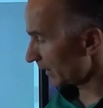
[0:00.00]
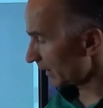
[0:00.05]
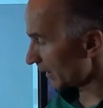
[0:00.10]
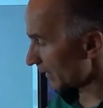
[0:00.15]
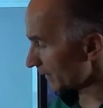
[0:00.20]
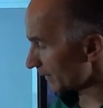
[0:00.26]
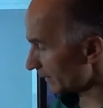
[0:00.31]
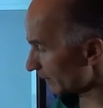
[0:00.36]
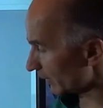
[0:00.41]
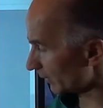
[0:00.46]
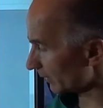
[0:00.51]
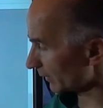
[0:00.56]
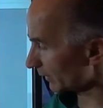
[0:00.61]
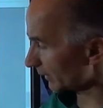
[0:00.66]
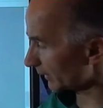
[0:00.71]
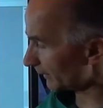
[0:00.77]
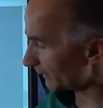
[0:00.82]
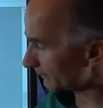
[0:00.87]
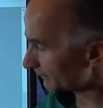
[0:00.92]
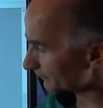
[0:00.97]

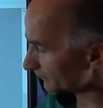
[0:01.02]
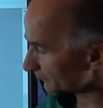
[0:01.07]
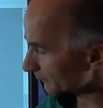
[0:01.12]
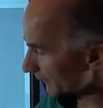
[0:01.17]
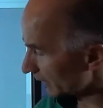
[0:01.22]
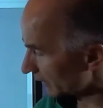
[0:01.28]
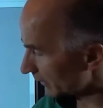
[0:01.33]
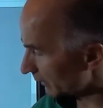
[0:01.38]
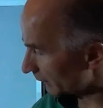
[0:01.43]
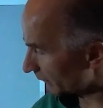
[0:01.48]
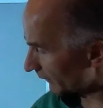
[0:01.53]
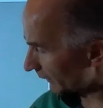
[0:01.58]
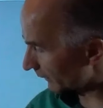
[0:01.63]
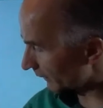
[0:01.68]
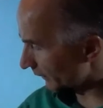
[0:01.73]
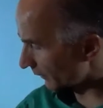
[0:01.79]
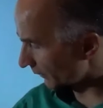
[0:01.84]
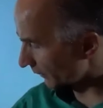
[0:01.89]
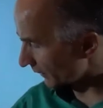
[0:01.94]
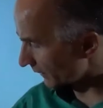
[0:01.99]
Similarly, the
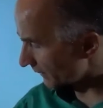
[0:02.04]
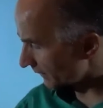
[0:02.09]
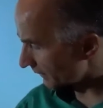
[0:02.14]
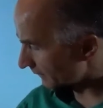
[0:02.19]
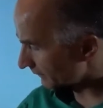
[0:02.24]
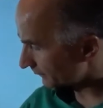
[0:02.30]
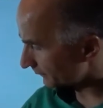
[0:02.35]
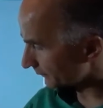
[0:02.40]
flicker noise.